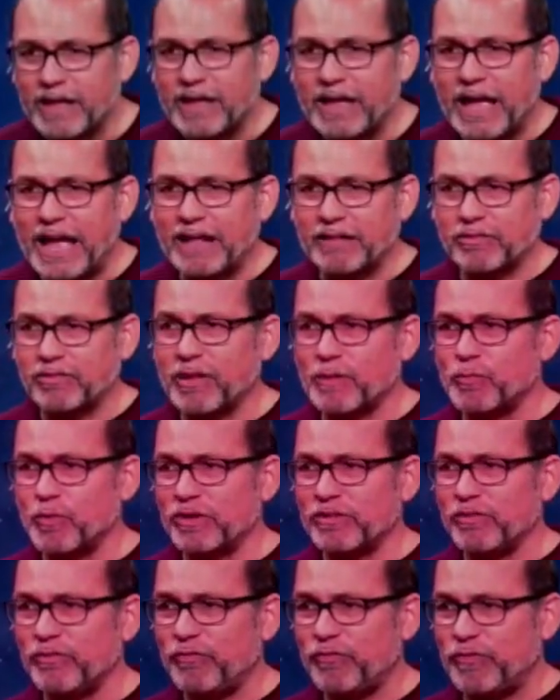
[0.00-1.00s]
at
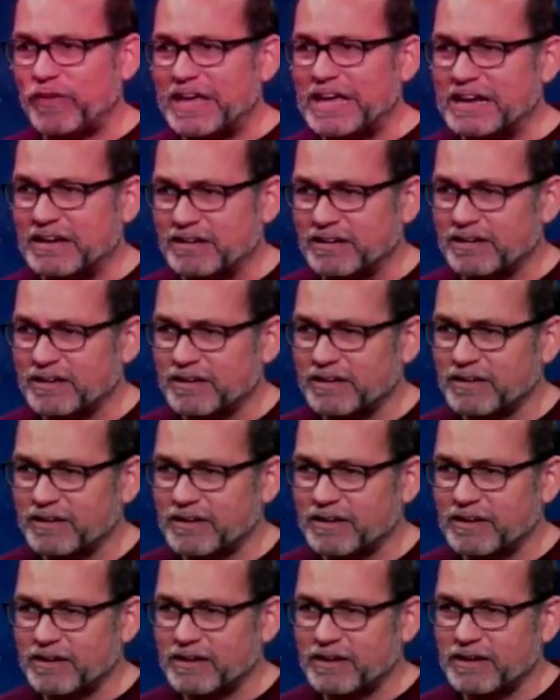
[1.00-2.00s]
someone's feet.
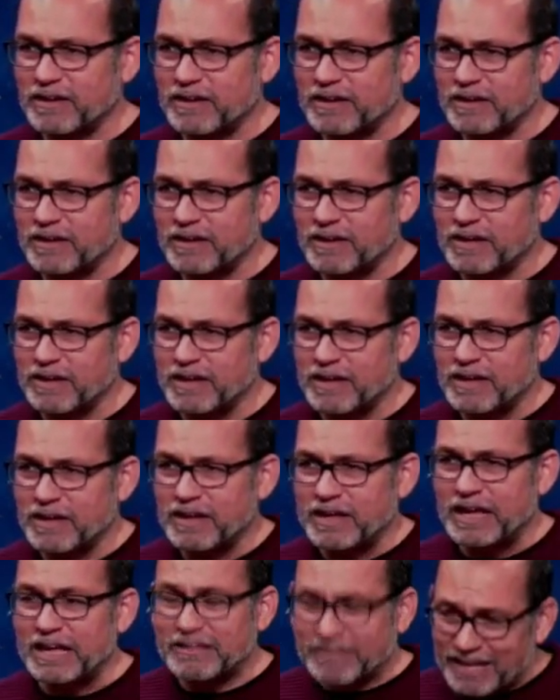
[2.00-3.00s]

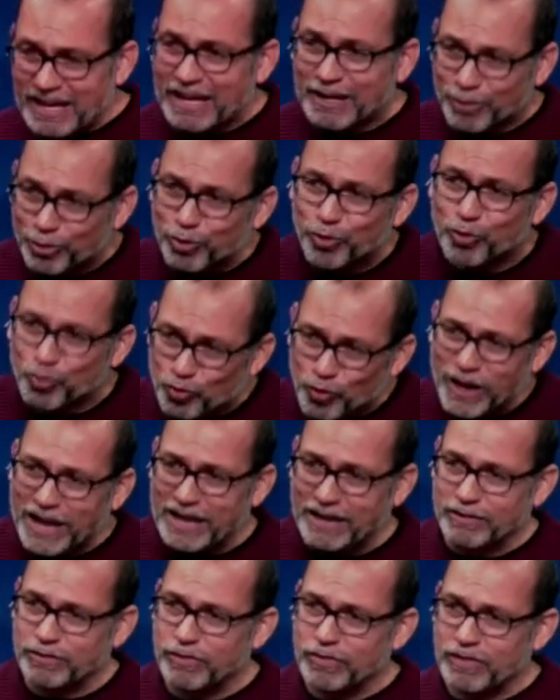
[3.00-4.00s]
It takes
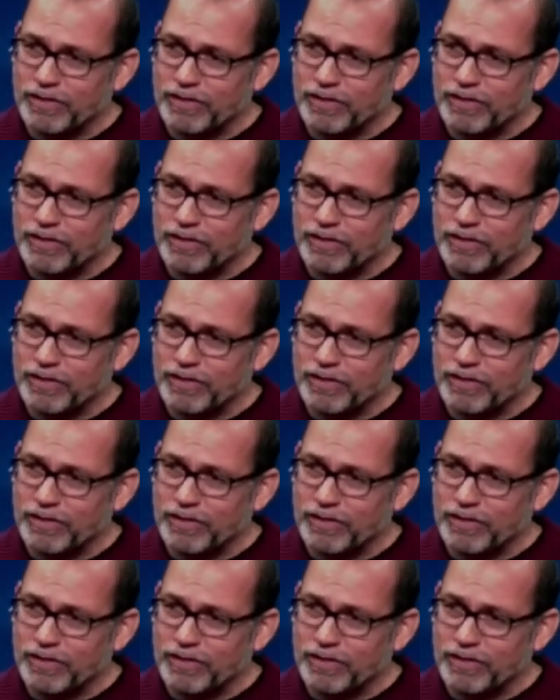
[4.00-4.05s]
strength